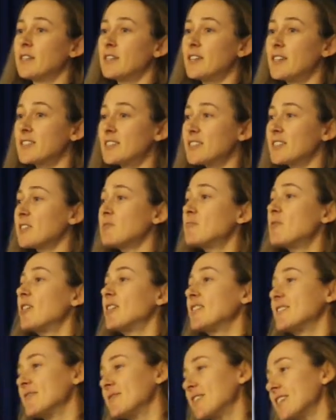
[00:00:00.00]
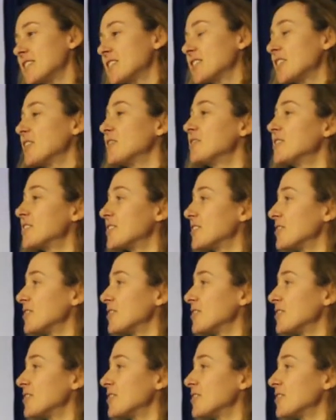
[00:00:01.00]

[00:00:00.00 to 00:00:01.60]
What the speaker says: They say, come on, let's go and